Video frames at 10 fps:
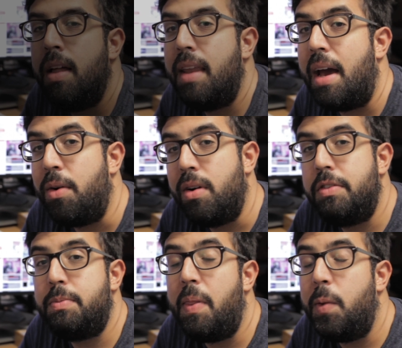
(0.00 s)
Now, I've
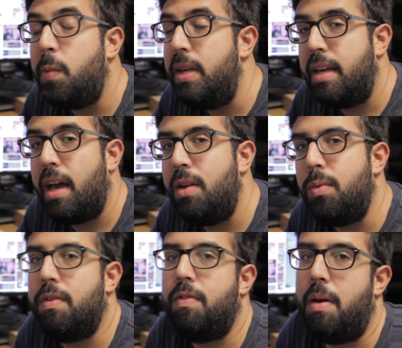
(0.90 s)
spent the weekend
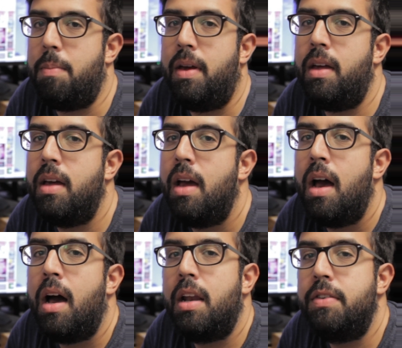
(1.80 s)
with Fitbit
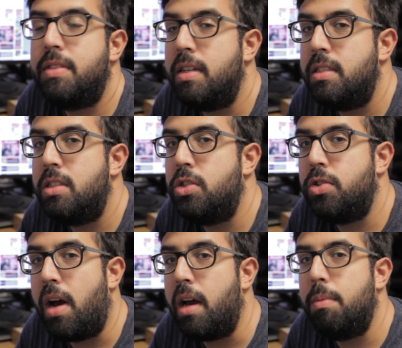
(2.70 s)
and I've started to
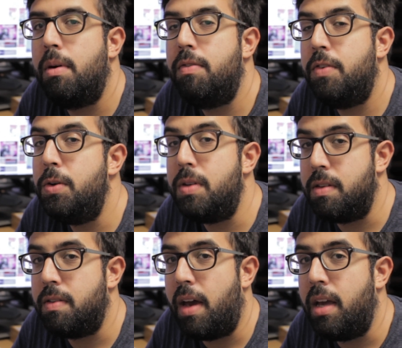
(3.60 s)
track my food
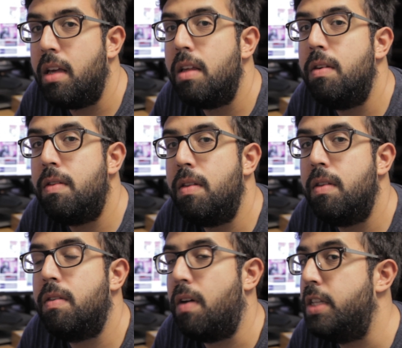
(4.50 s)
intake using
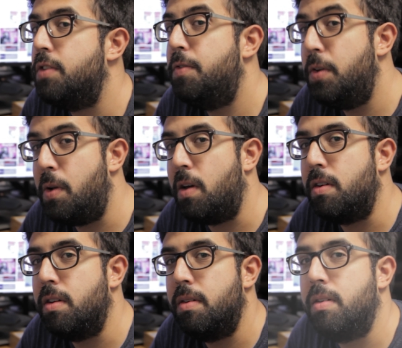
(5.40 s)
the site's food log.